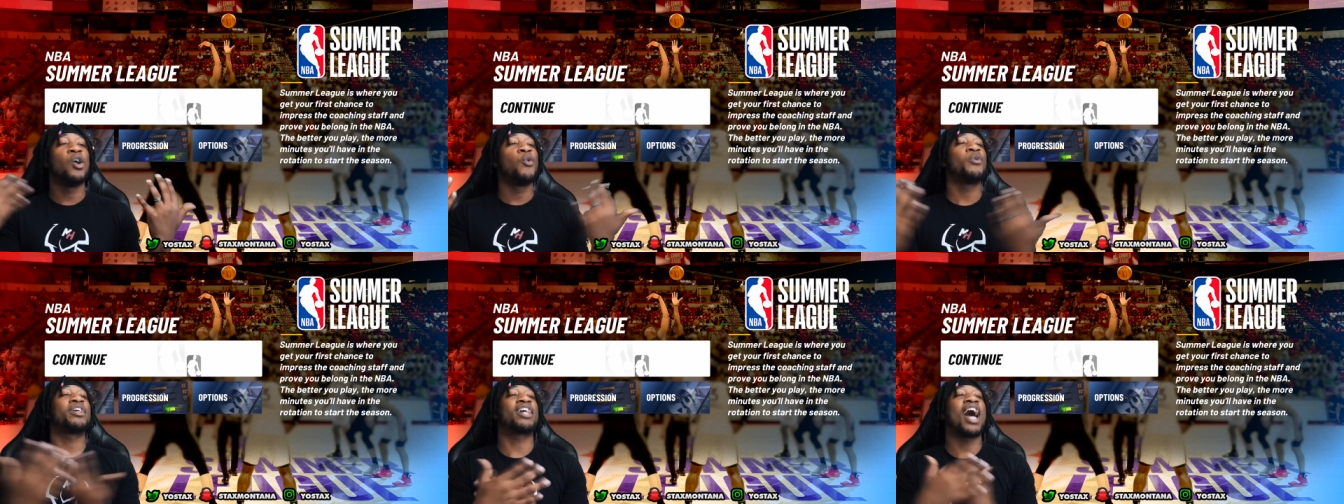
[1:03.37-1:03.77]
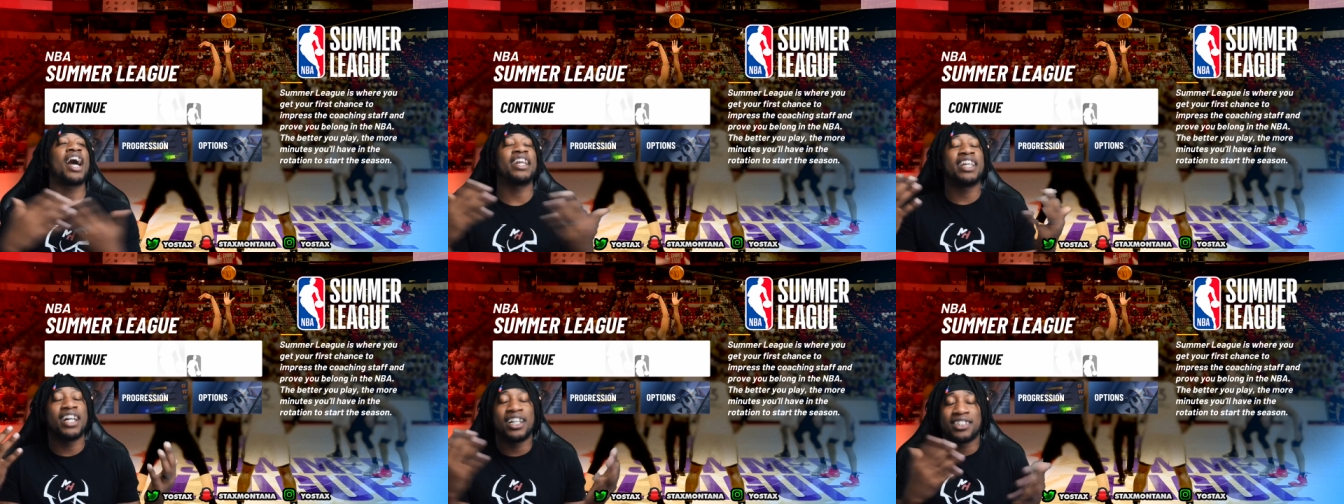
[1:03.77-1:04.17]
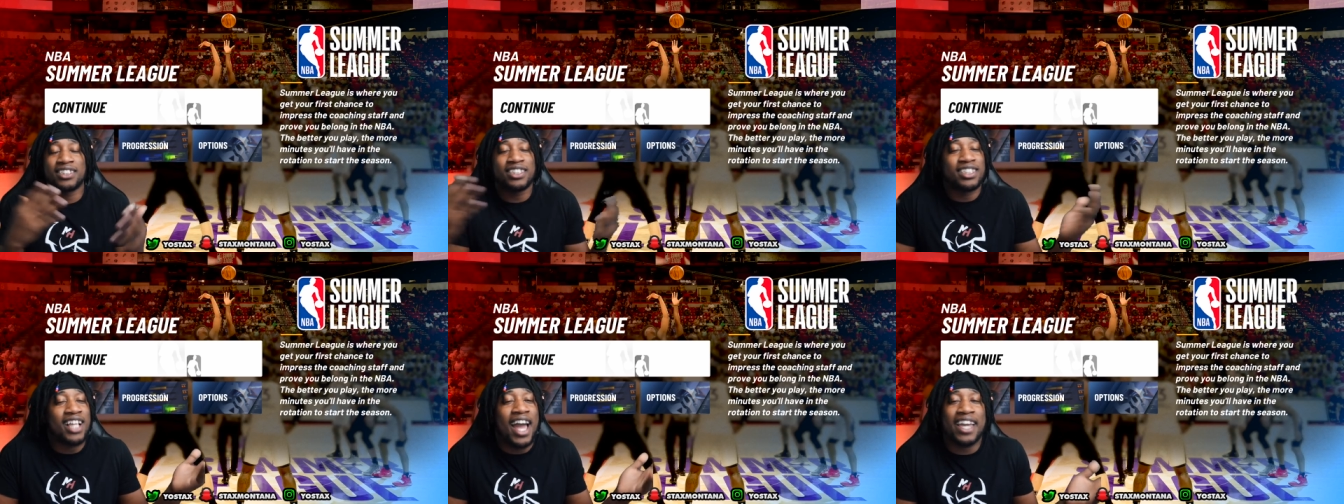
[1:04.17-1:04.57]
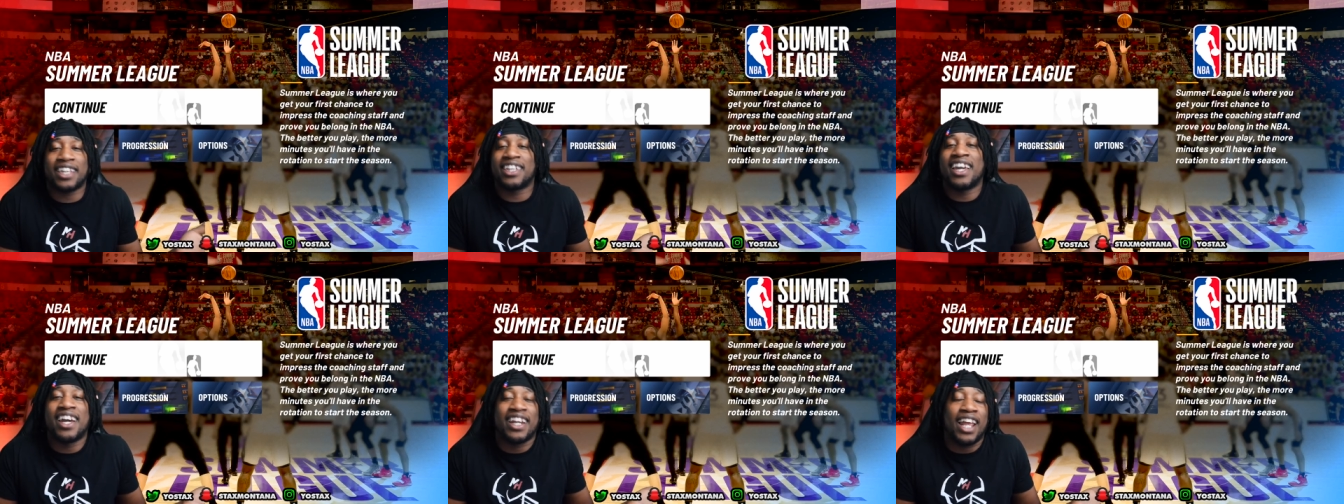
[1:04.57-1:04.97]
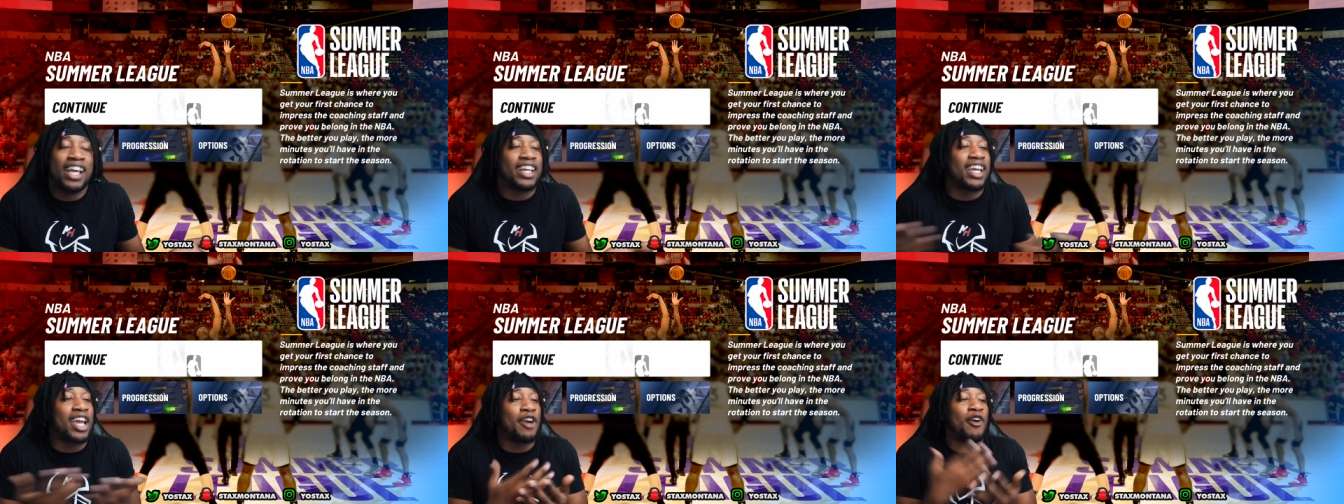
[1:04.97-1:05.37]
We kind of, like, yeah,
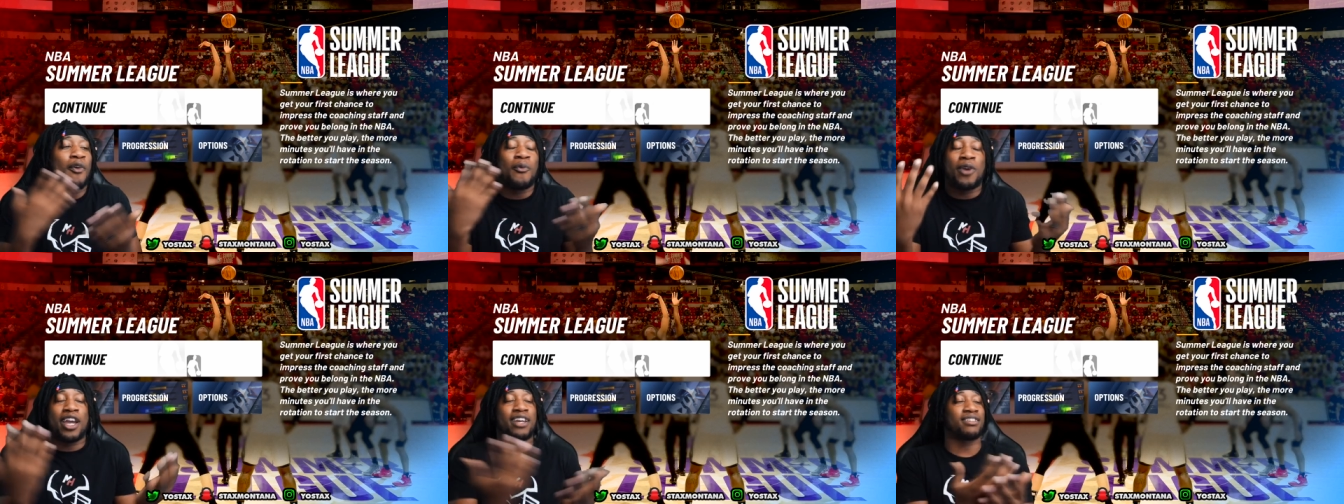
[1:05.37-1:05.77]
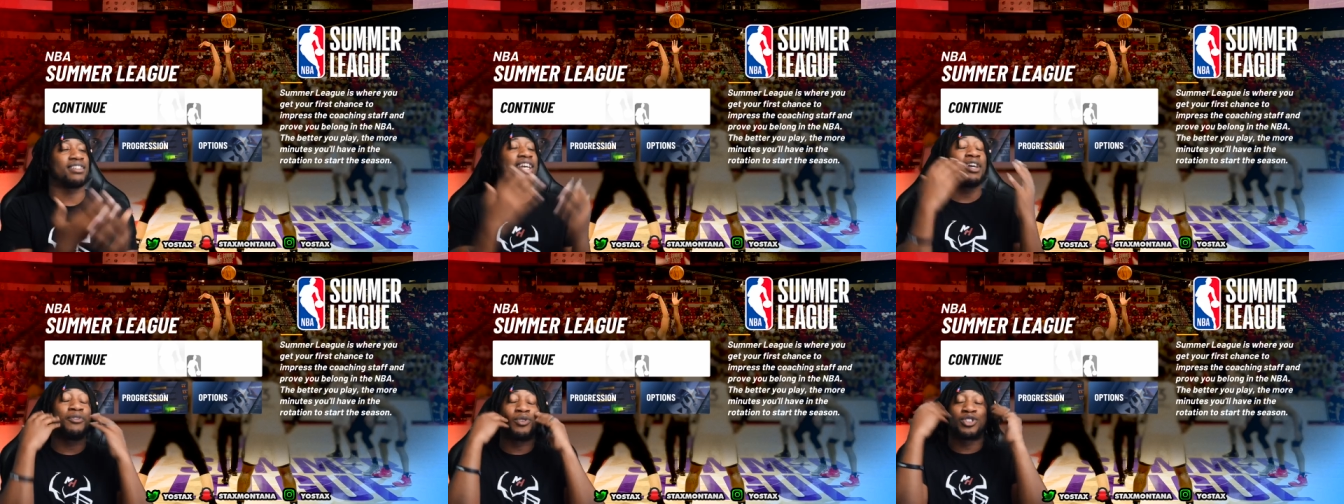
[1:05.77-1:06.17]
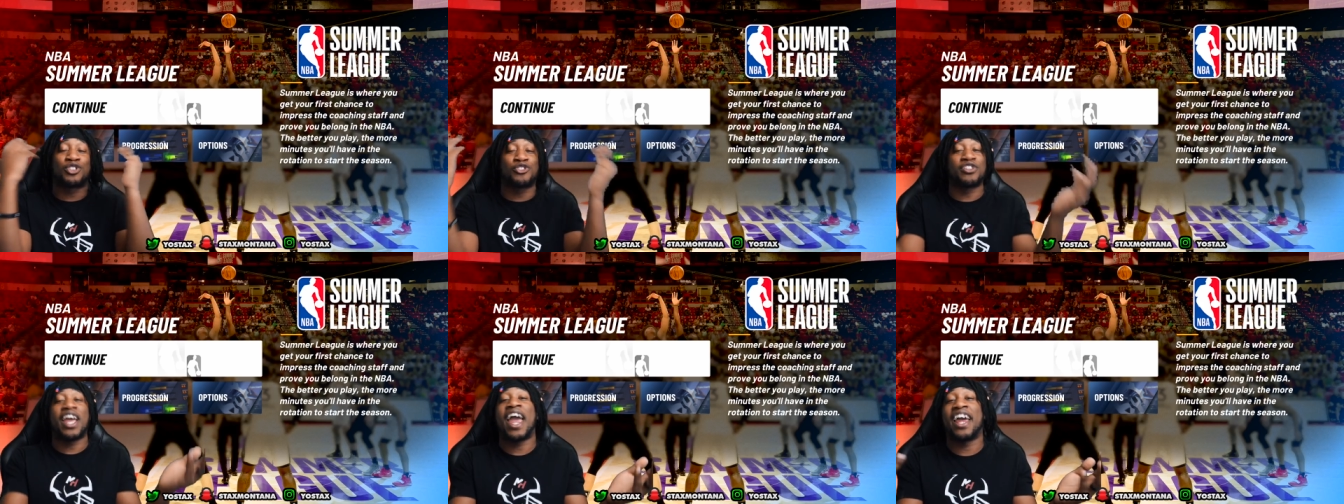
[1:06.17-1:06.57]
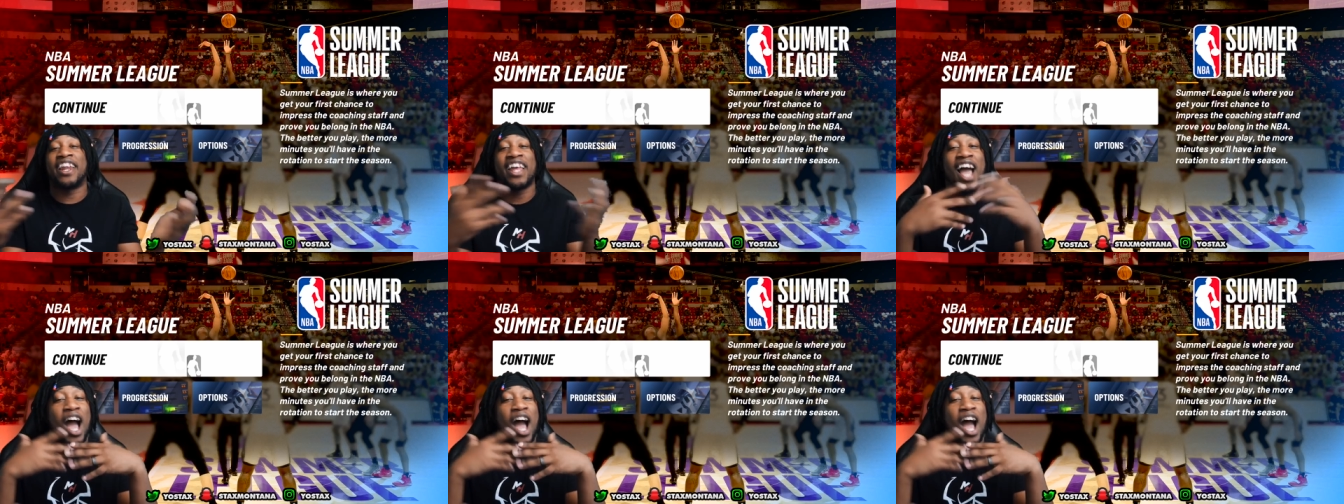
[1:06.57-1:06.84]
it, it, it was created.